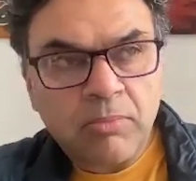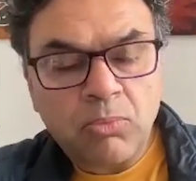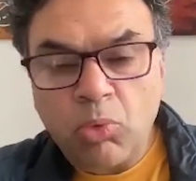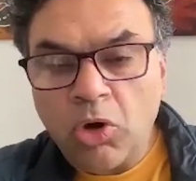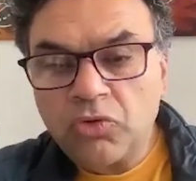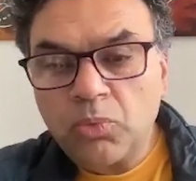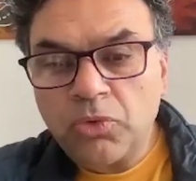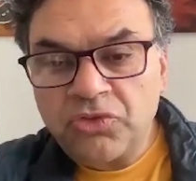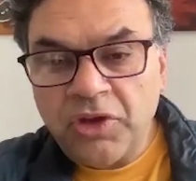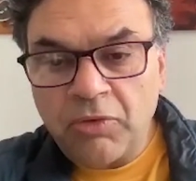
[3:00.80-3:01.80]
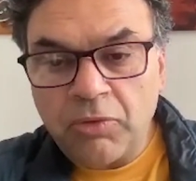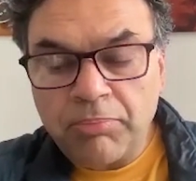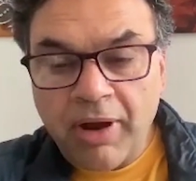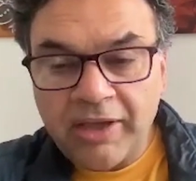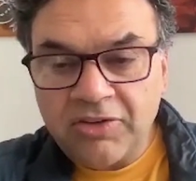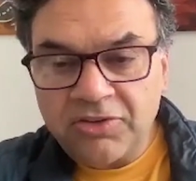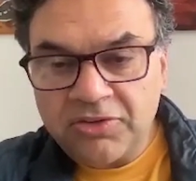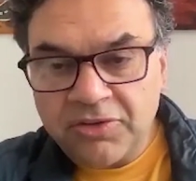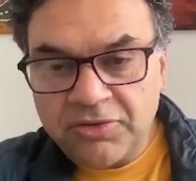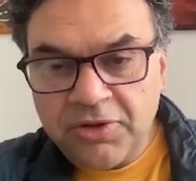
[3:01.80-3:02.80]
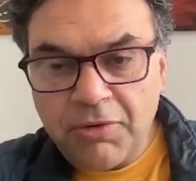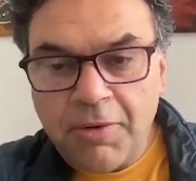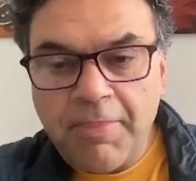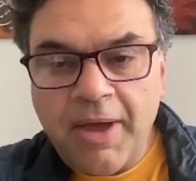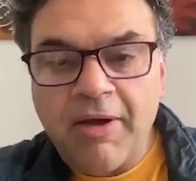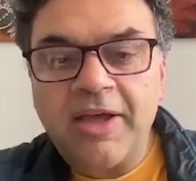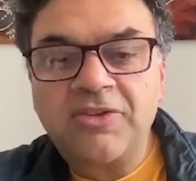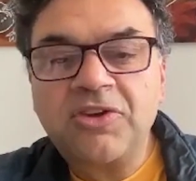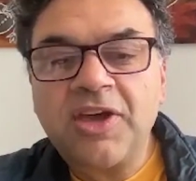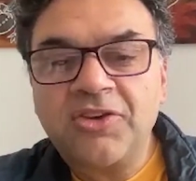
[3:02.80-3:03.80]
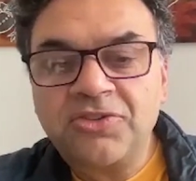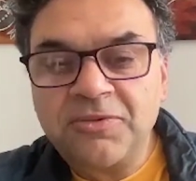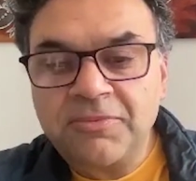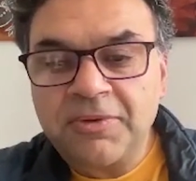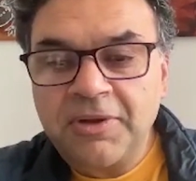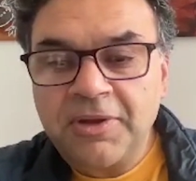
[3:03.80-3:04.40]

What would general practitioners know about education